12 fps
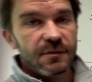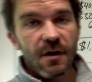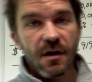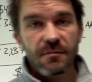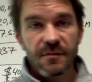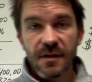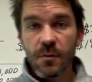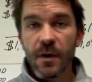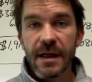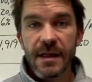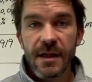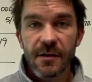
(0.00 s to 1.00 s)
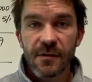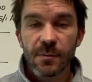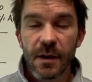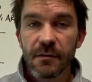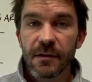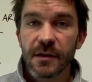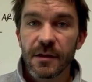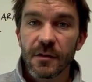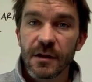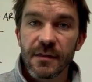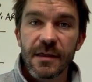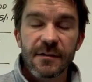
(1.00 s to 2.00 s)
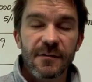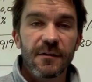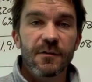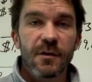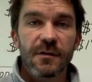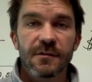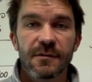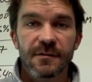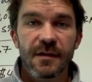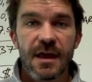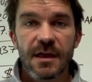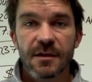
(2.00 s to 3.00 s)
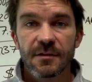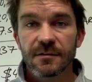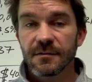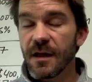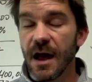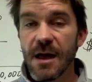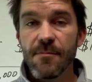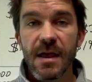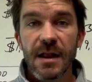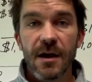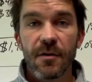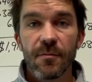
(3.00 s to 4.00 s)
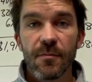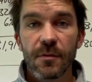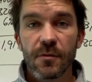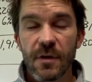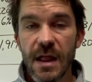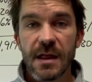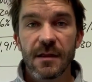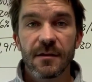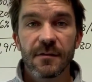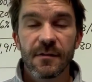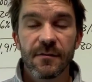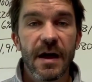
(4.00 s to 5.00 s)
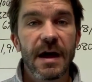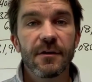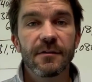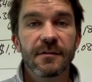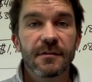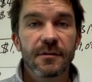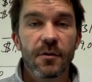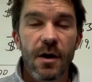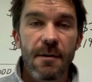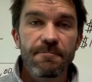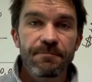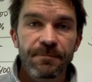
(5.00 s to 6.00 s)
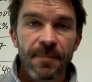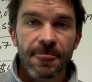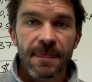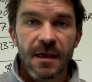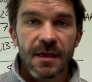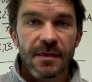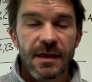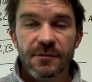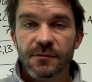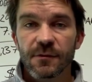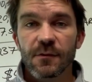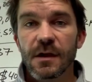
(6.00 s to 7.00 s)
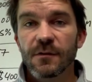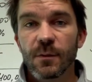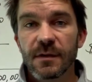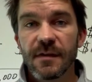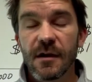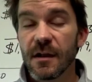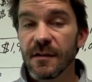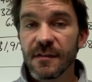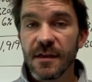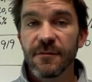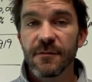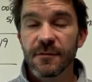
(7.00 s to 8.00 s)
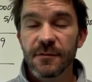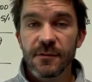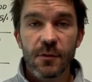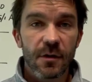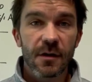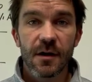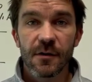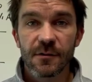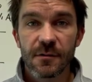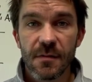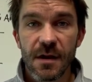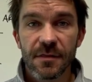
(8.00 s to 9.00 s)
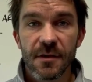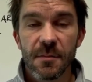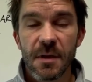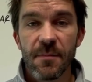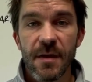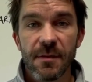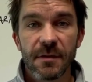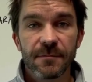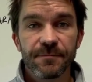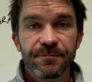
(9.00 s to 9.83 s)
Tom did wait a year. He's probably going to look at that situation and say, hey, I made out great because the values didn't go up. The interest rates went down. I saved $200 a month on my payment.